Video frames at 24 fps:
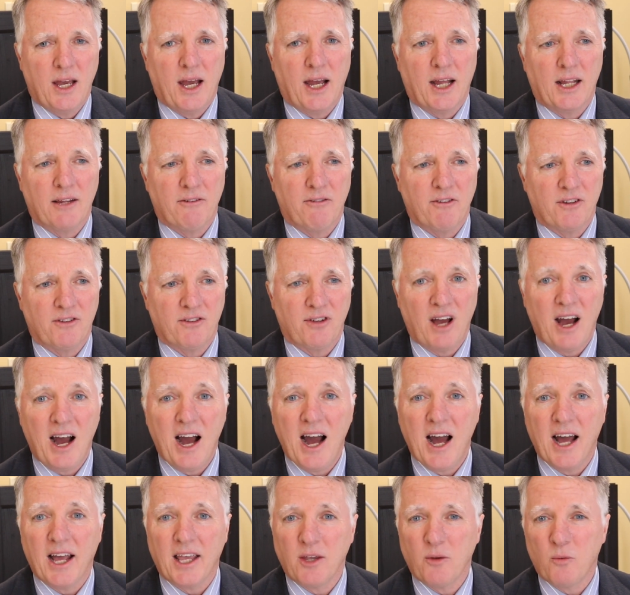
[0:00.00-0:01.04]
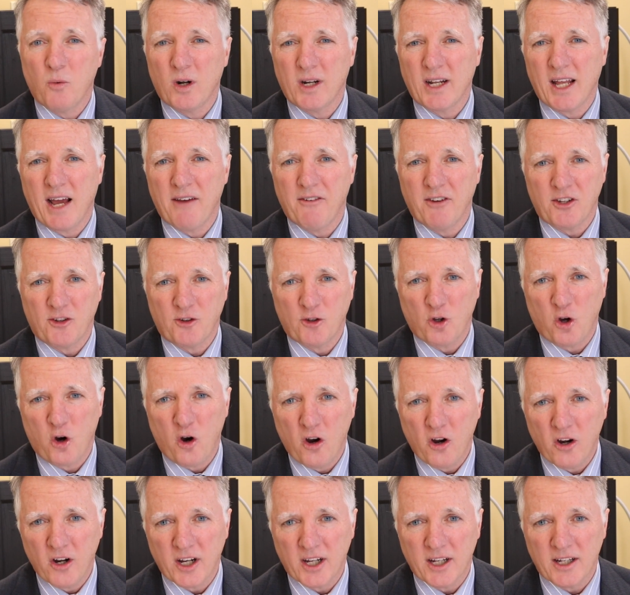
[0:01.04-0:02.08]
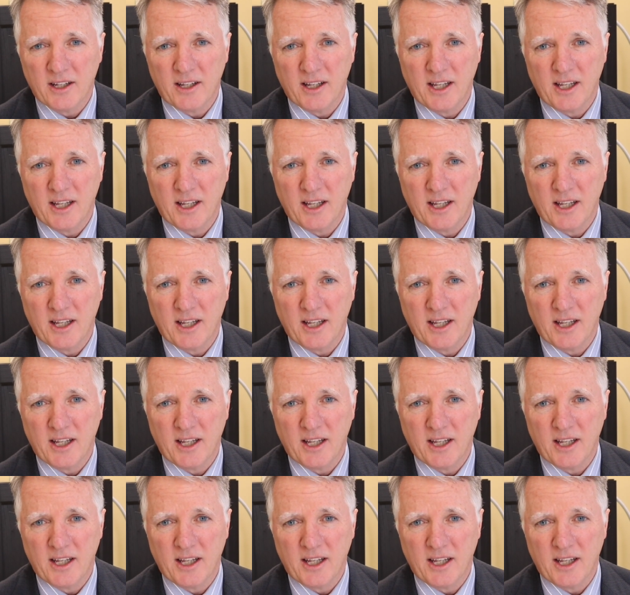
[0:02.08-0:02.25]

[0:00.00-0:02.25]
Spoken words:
And if it's high, you want to have a target